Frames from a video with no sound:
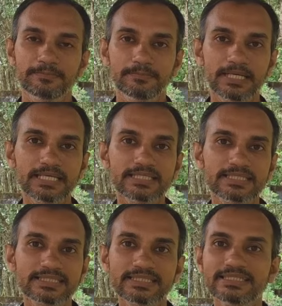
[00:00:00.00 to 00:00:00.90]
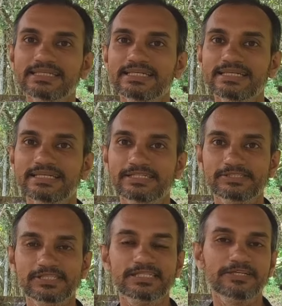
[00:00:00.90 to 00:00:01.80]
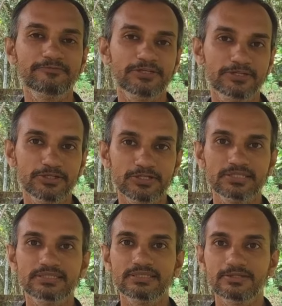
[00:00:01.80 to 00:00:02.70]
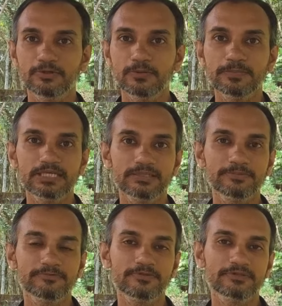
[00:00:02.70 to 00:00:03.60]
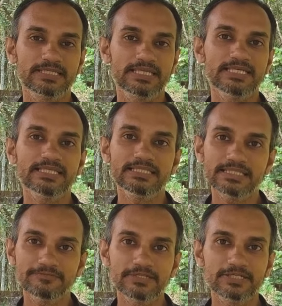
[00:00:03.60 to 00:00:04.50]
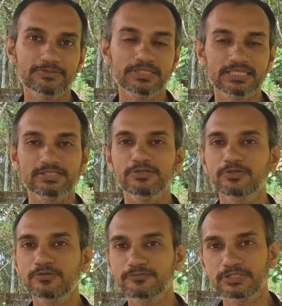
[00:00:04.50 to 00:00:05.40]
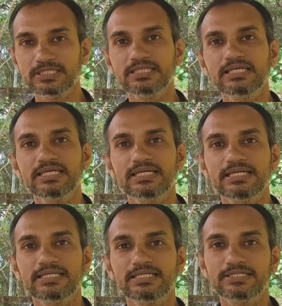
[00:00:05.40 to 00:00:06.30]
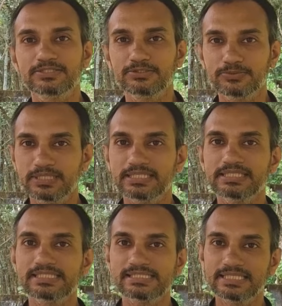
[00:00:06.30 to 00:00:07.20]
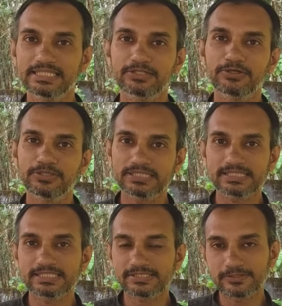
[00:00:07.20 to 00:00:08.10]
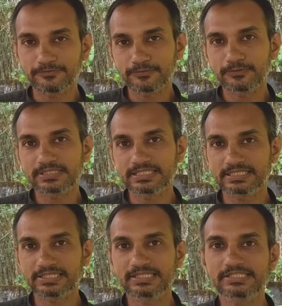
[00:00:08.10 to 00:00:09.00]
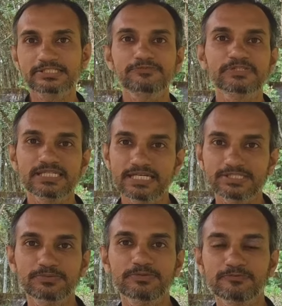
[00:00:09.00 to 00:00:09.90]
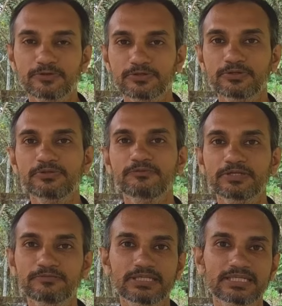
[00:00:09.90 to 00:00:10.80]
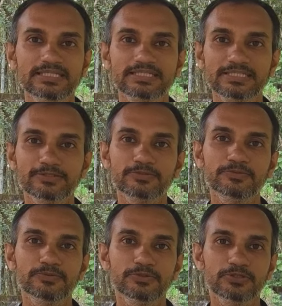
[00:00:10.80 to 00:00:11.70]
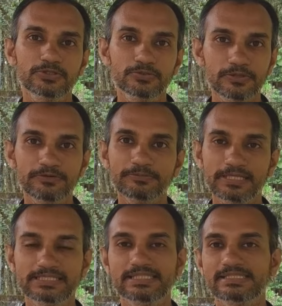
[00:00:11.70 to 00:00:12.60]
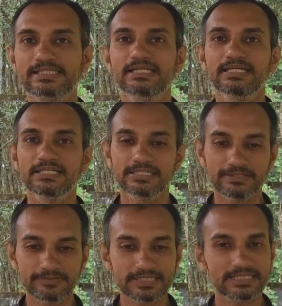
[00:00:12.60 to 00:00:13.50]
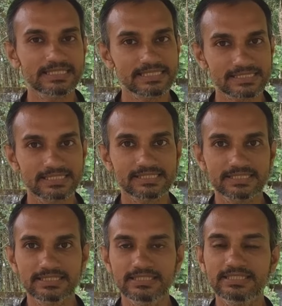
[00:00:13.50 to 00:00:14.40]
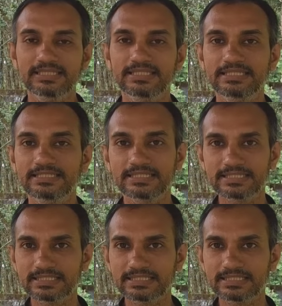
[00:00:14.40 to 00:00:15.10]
Mandatory. See that we are not opening up of our eye and then we are doing it. Hopefully you are understanding all the sets of rules and regulations which has to be followed when we are trying to do our practice. Now everything is considered, and